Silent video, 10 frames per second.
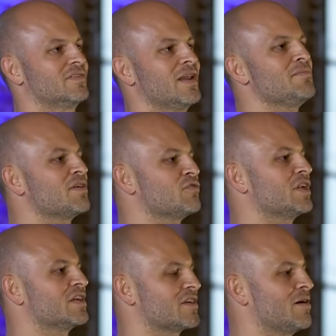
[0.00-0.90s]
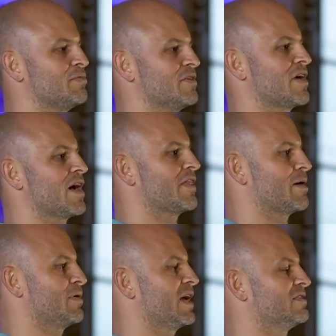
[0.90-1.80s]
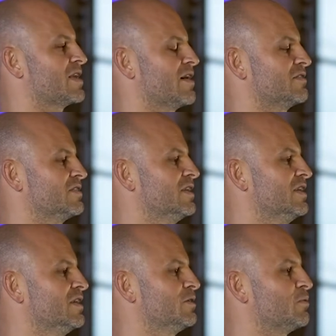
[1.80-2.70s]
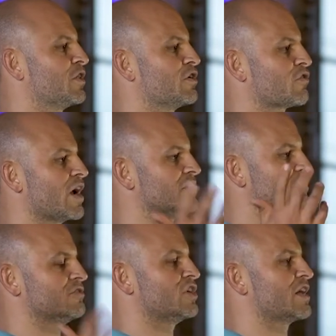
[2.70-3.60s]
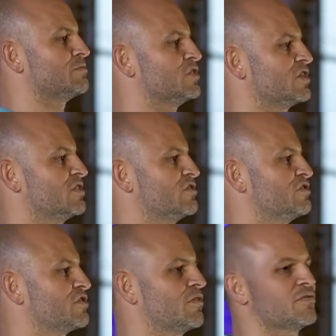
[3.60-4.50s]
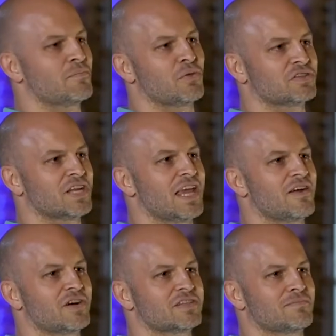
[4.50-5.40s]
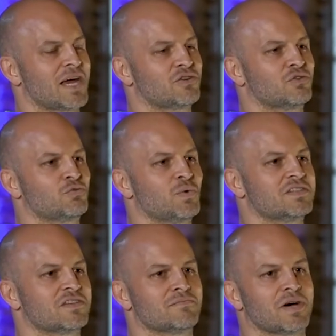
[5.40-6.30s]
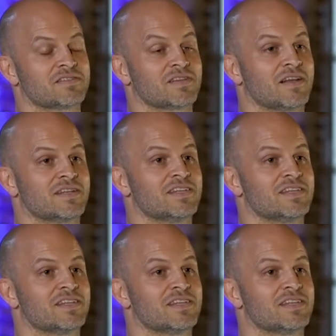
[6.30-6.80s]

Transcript: Let me give you an example of how that plays out. One of the great jazz musicians of the modern era is a man called Wynton Marsalis.